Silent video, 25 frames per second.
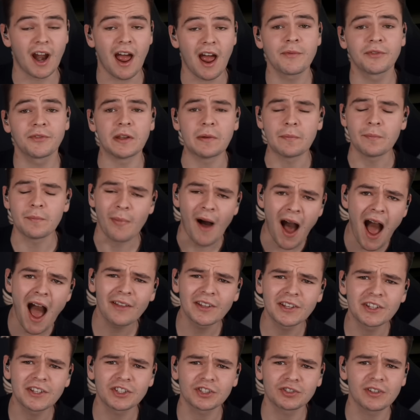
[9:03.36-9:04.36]
perhaps in
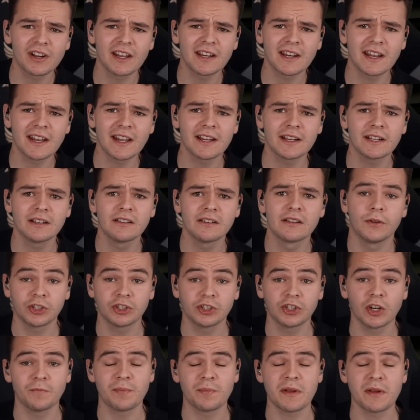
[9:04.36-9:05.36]
pilot training, there
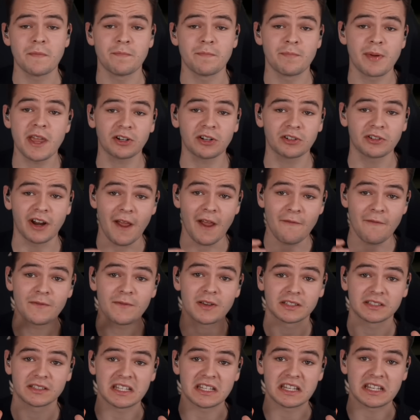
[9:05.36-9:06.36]
should be a bigger
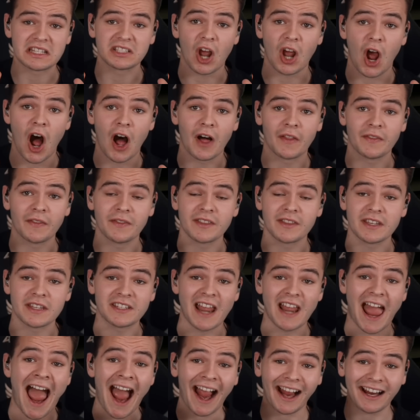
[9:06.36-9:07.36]
emphasis on
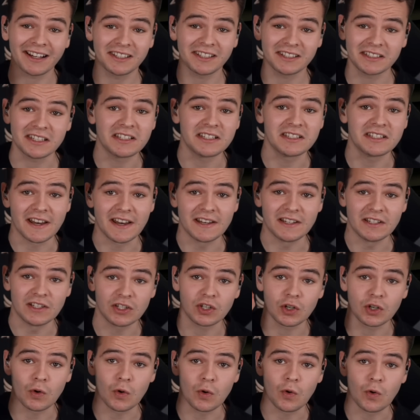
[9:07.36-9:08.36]
this
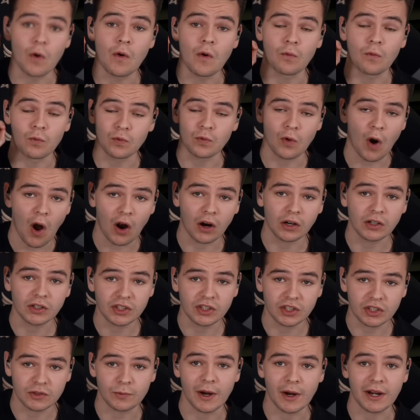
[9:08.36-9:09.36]
accidental
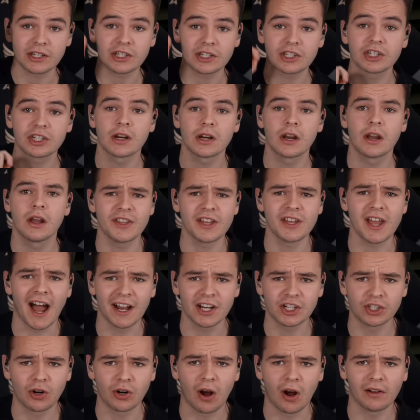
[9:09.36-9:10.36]
wrong switch on the
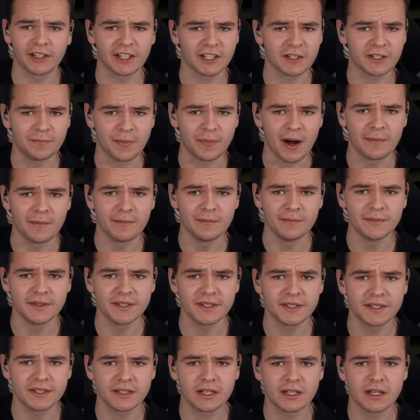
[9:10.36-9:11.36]
hydraulic
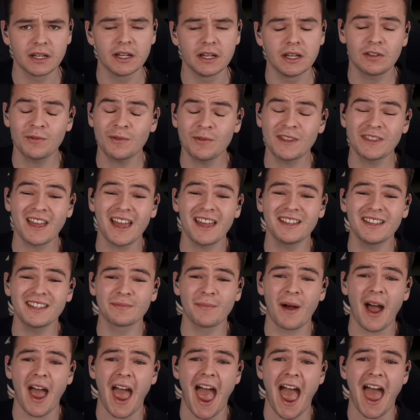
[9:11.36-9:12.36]
pumps. So that
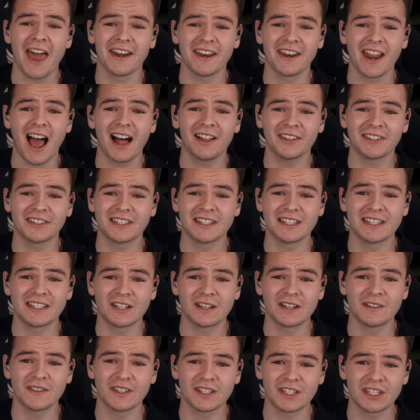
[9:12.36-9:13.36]
is my
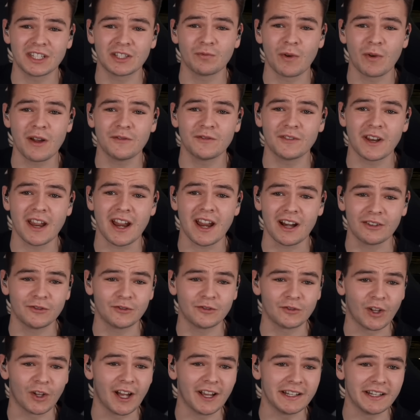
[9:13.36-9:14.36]
analysis of the
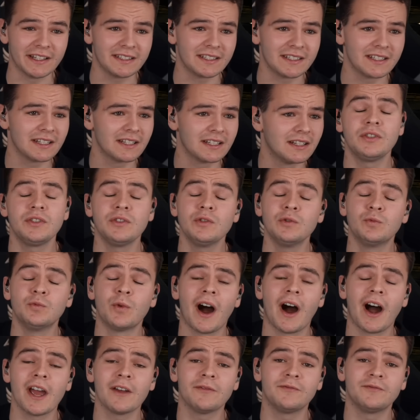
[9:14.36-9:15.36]
Swiftair Flight
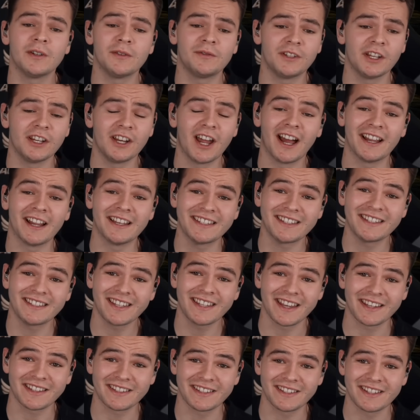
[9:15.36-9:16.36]

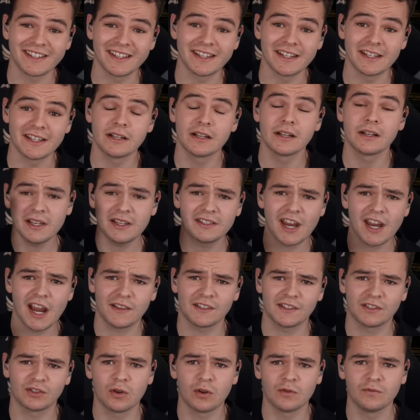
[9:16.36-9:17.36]
QY5960. Please
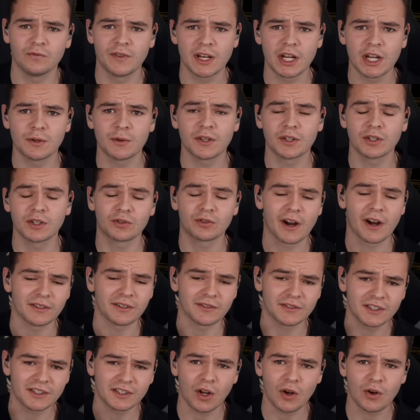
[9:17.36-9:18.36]
take this whole video with a
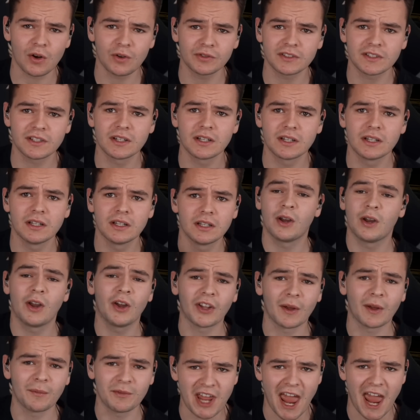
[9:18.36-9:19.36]
grain of salt
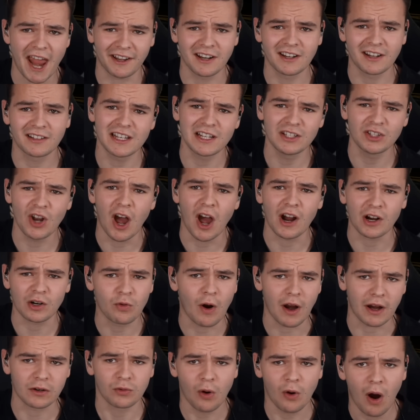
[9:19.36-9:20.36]
because I'm technically not
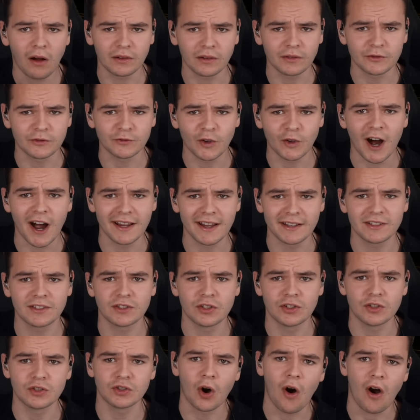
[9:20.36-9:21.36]
quite qualified
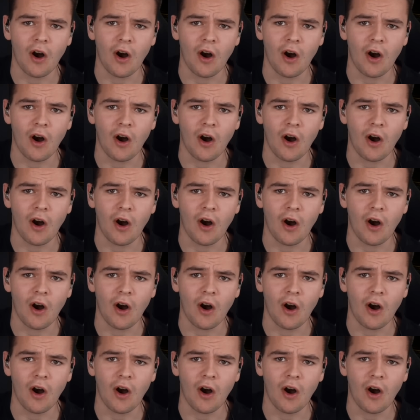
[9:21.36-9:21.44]
to